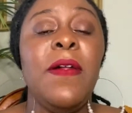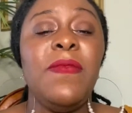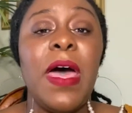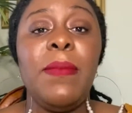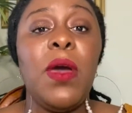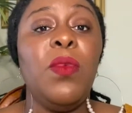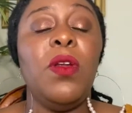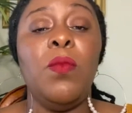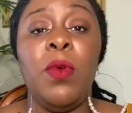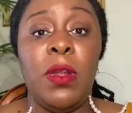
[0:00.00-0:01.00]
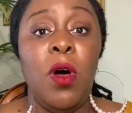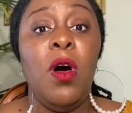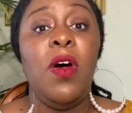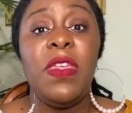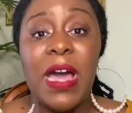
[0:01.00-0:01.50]
That meant when
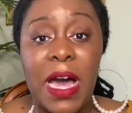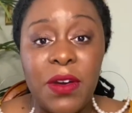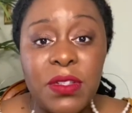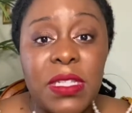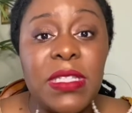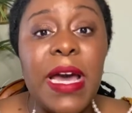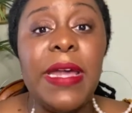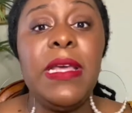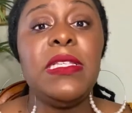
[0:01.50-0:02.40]
all the honor societies